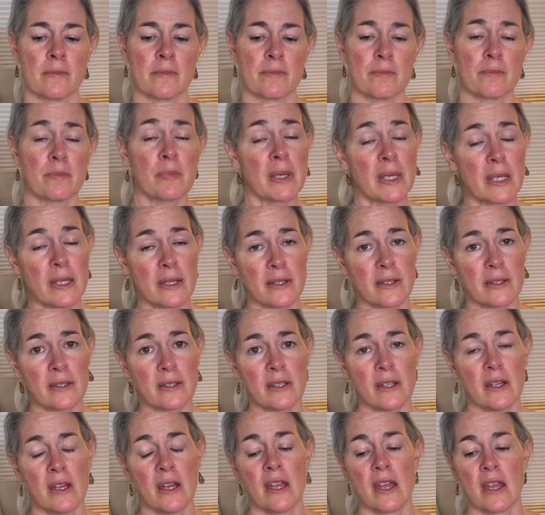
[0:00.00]

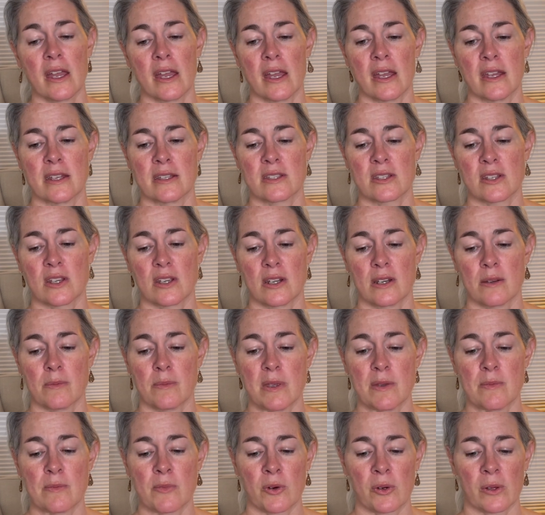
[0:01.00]
pill it's going to
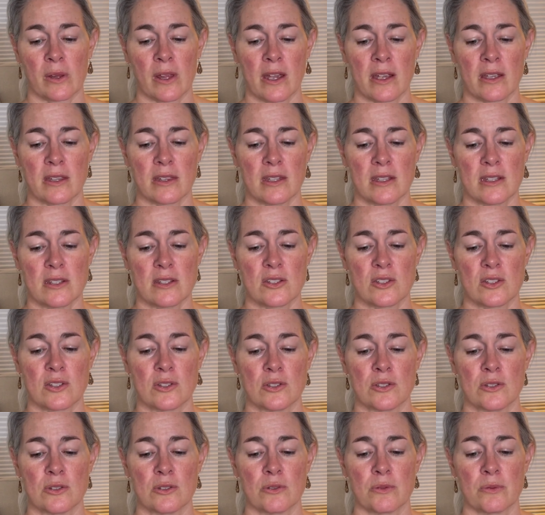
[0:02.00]
be more likely
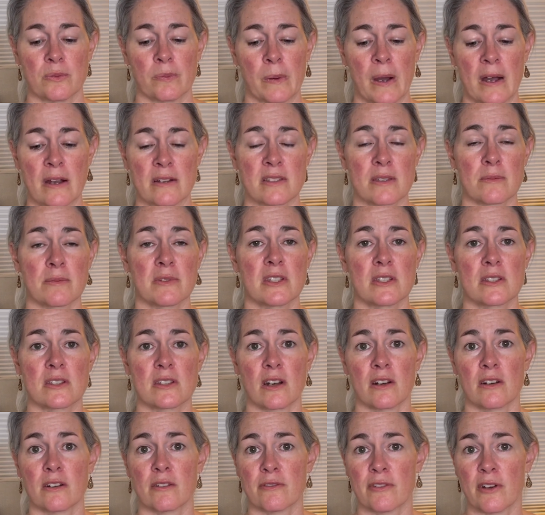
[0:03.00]
to possibly
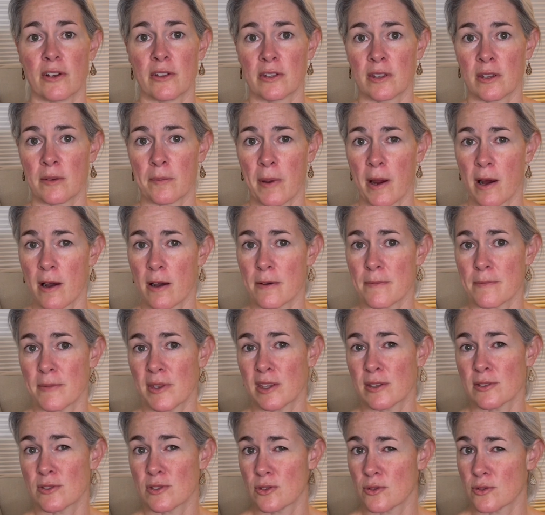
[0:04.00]
start falling apart
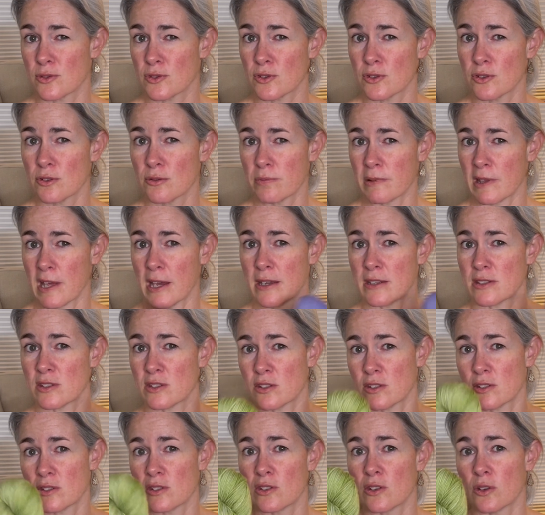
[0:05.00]
because those 2-plies
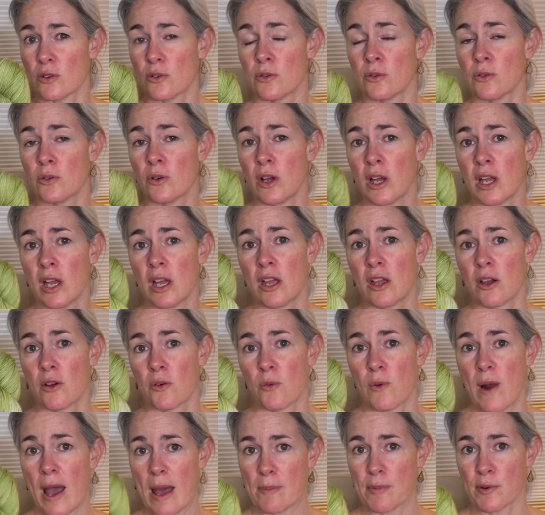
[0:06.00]
just don't
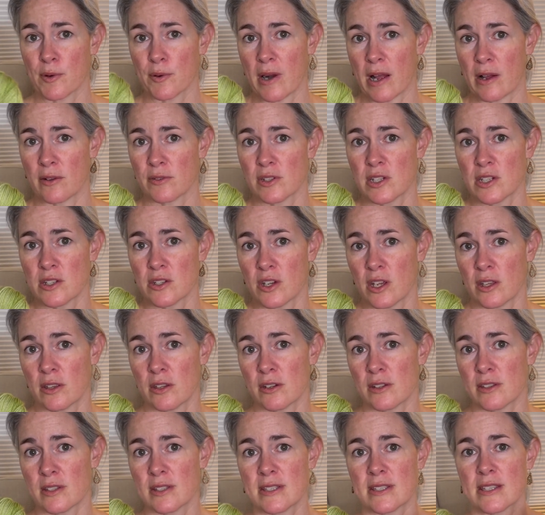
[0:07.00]
wrap around each
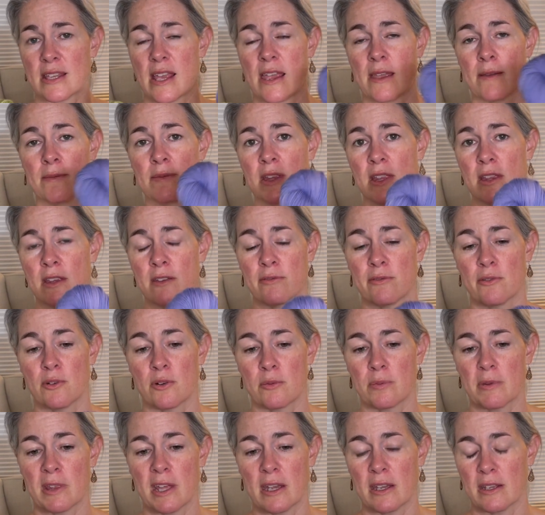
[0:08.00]
other the same that the
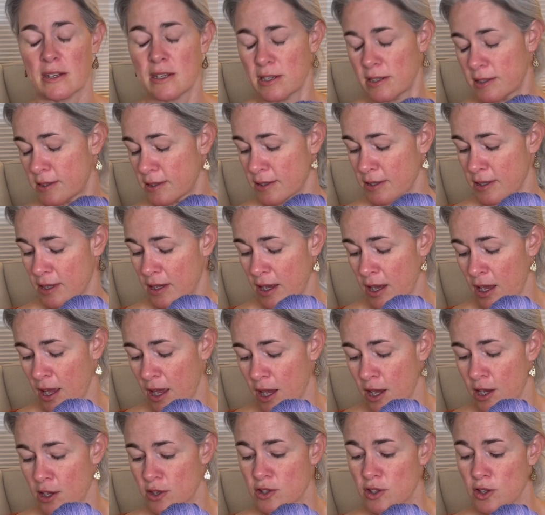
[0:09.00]
4-ply does.
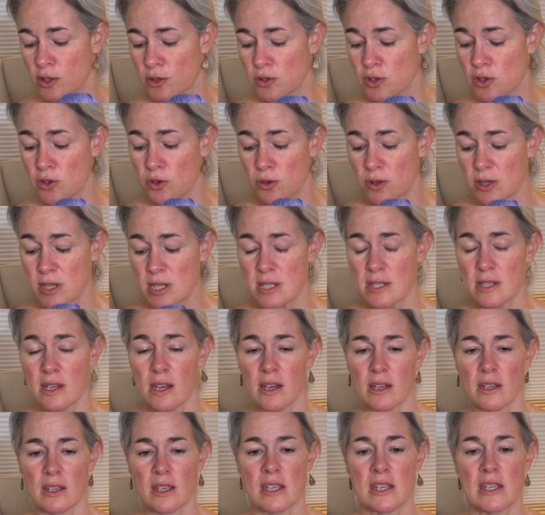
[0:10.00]
So SCREE
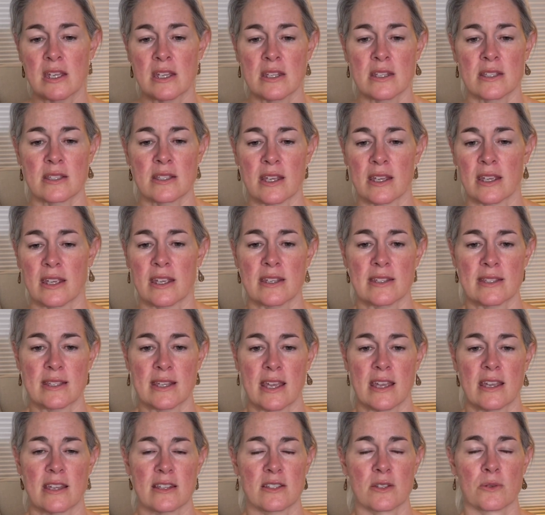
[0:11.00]
sock is, like I
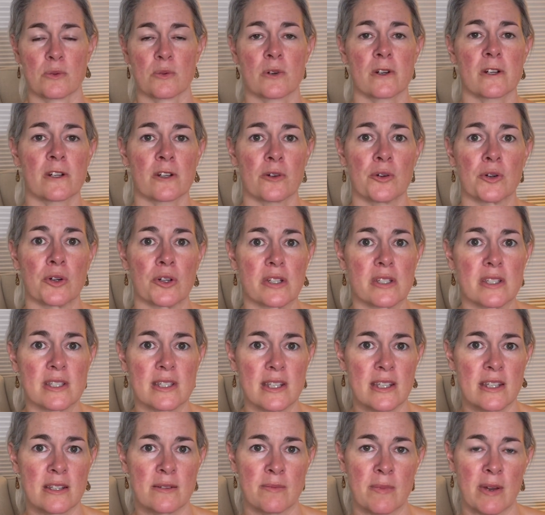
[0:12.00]
say, it's a workhorse
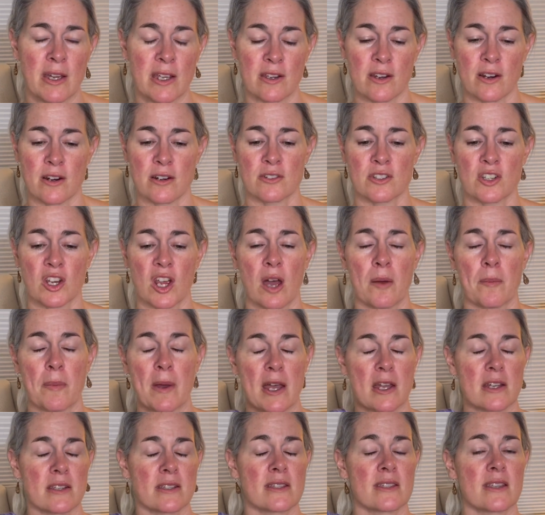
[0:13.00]
in my yarn shop.
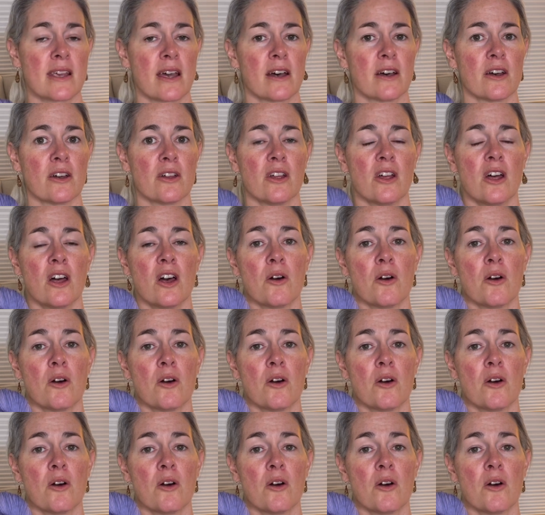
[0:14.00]
I sell